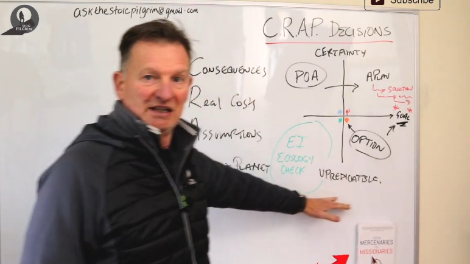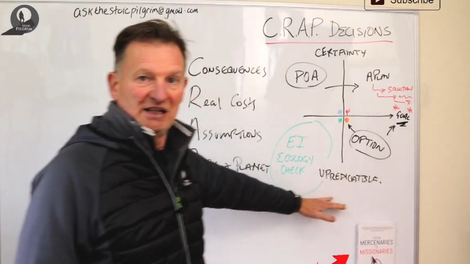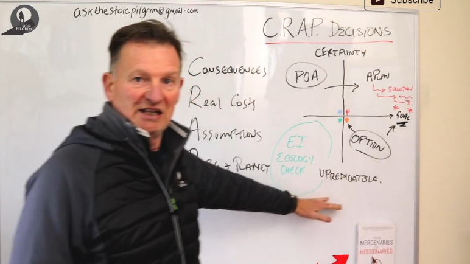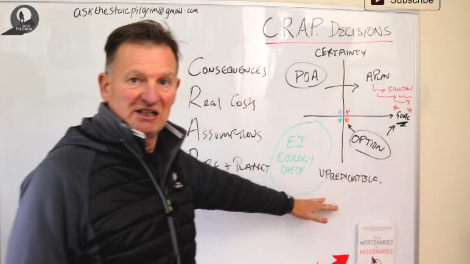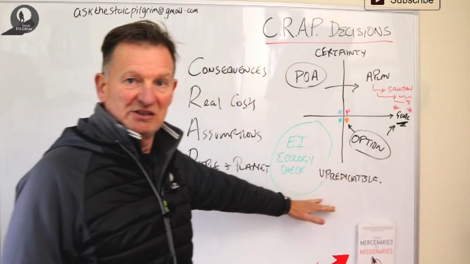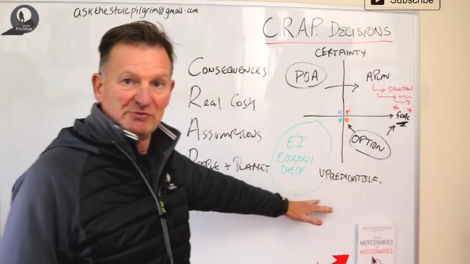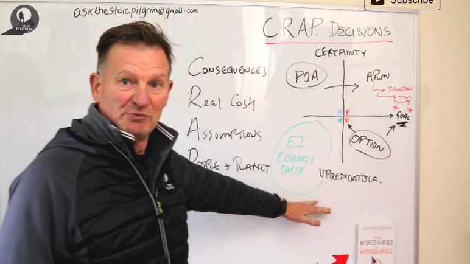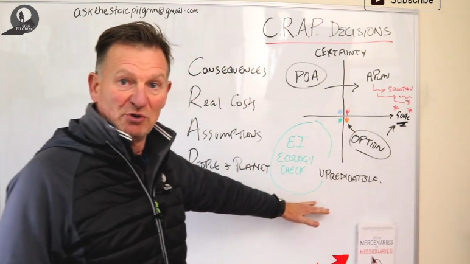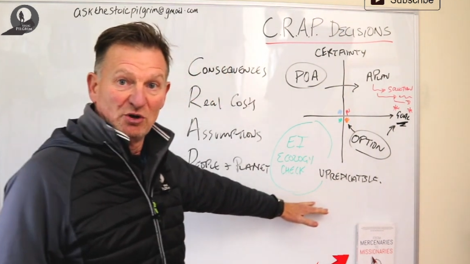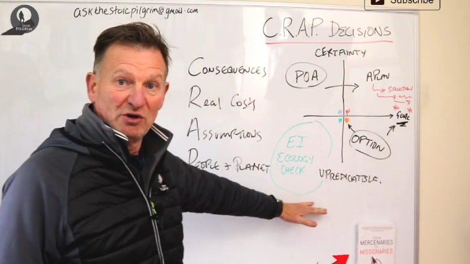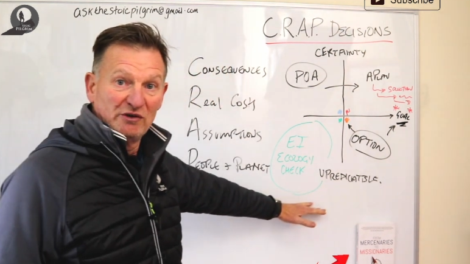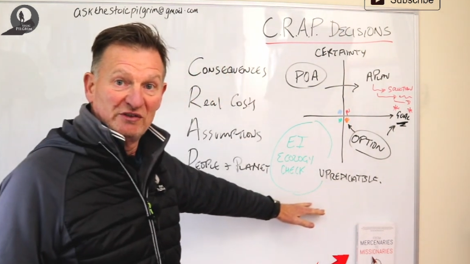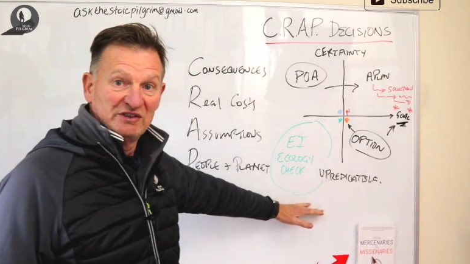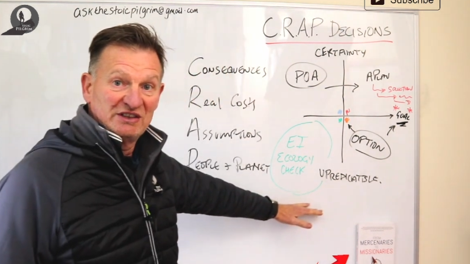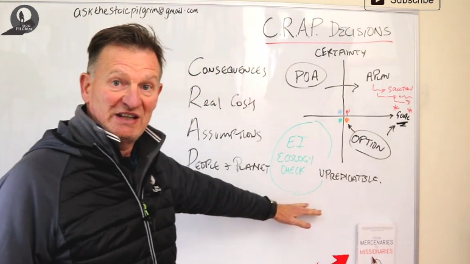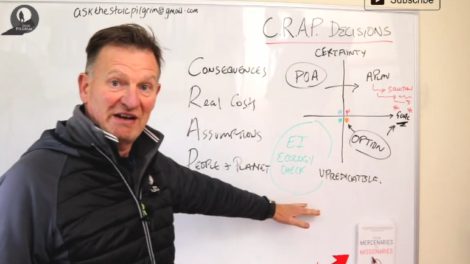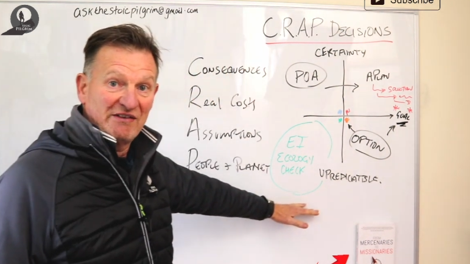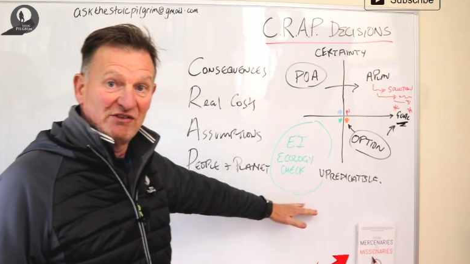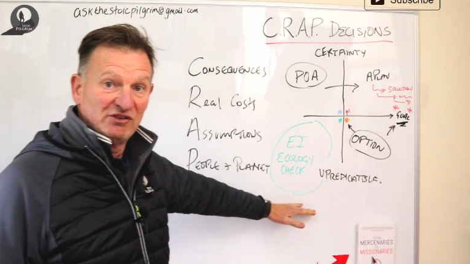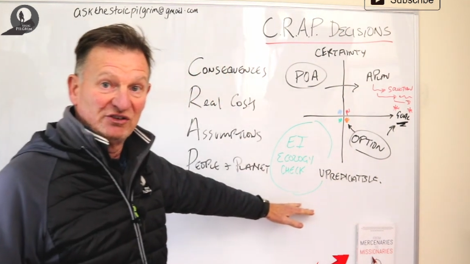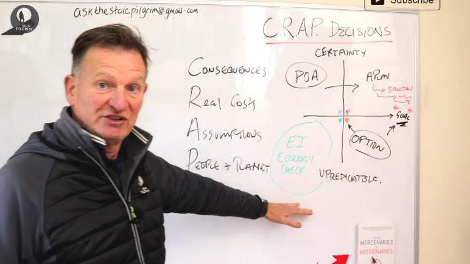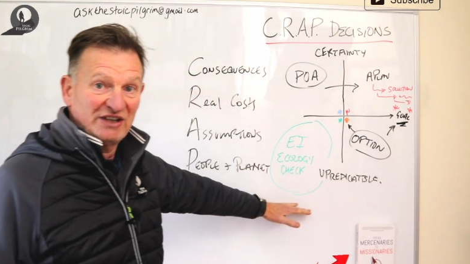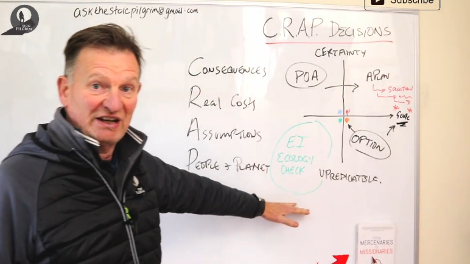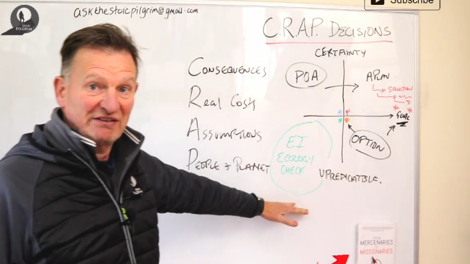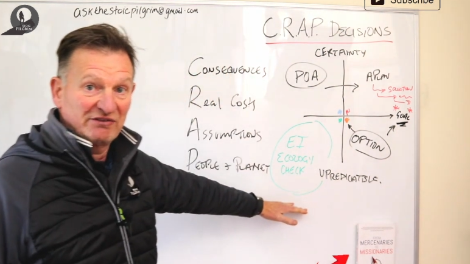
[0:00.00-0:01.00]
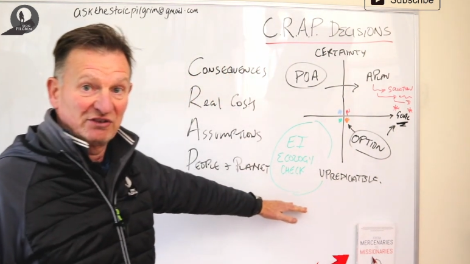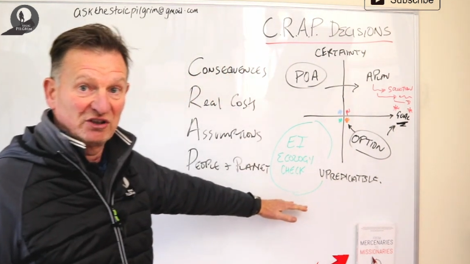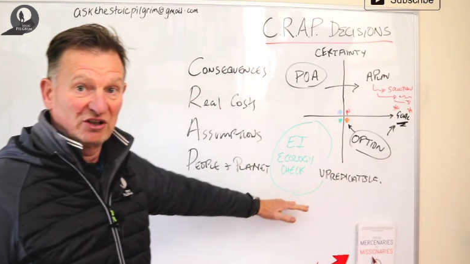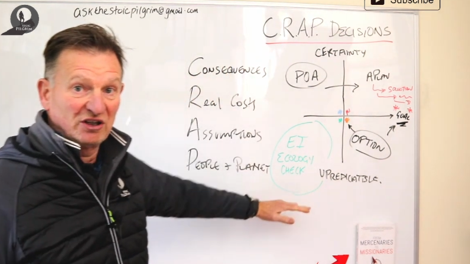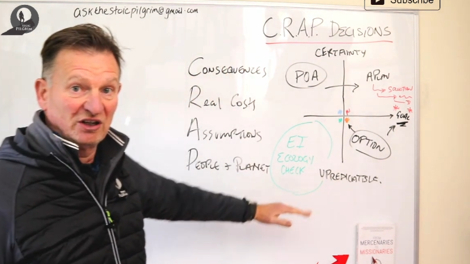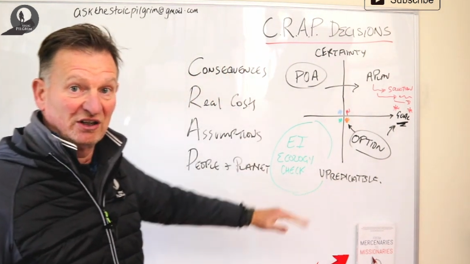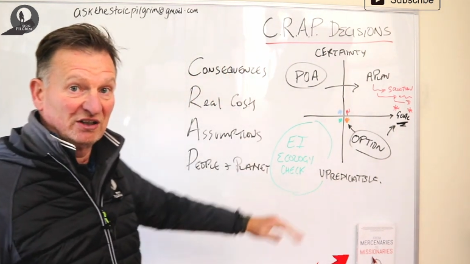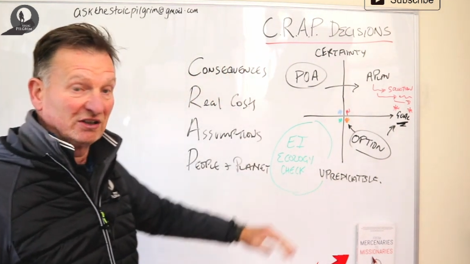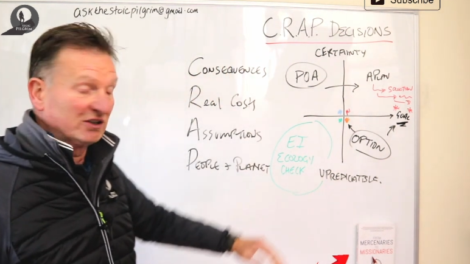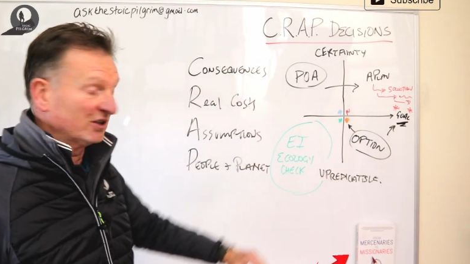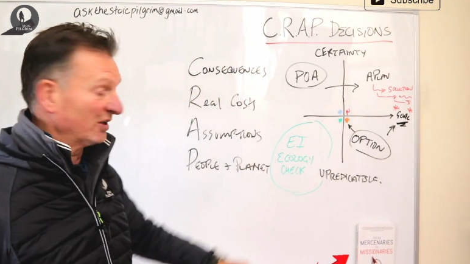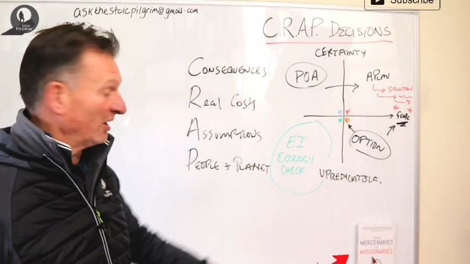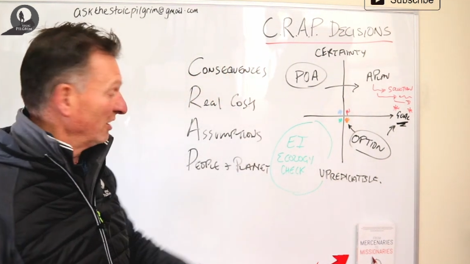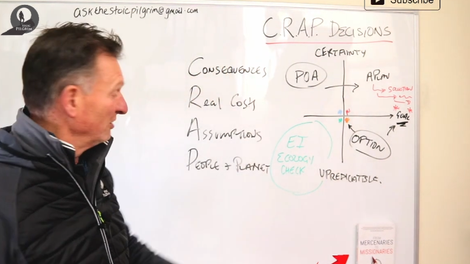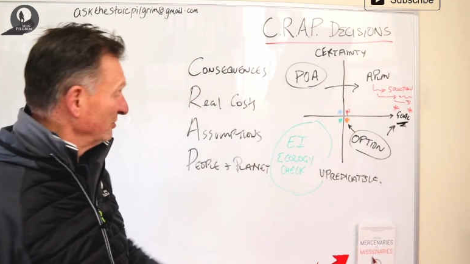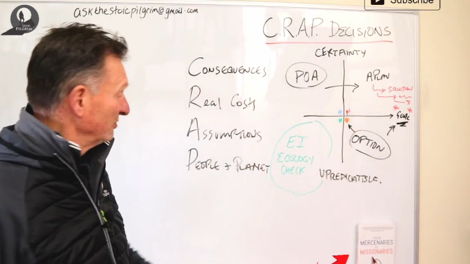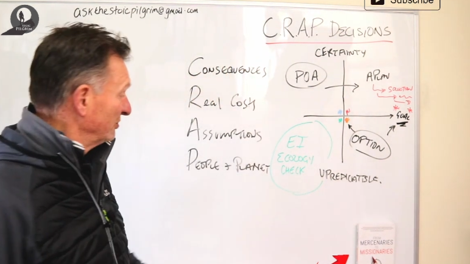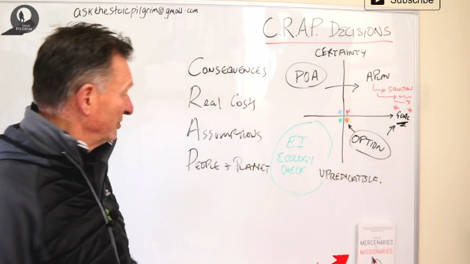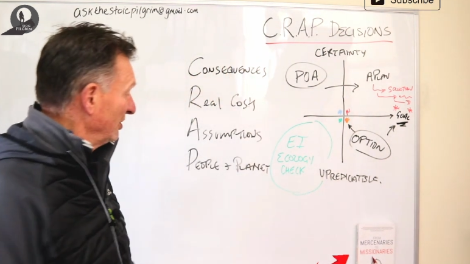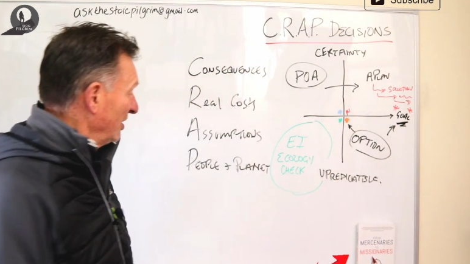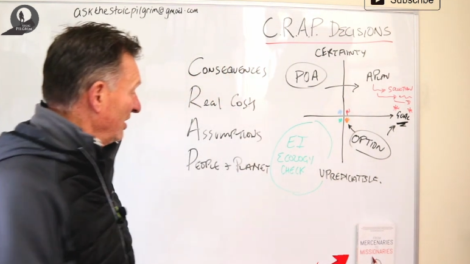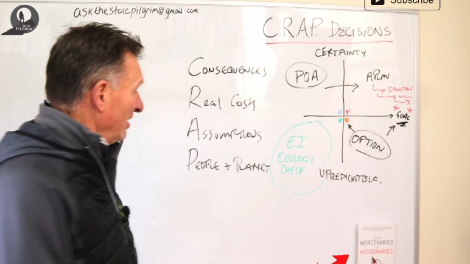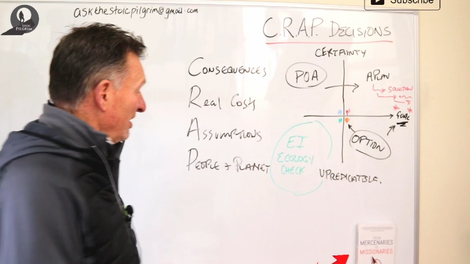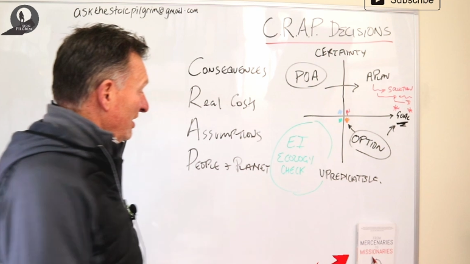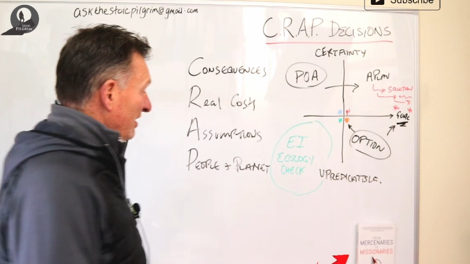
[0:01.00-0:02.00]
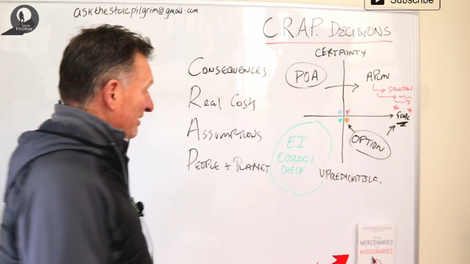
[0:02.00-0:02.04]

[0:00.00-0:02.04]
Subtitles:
is more of a devil's advocate and goes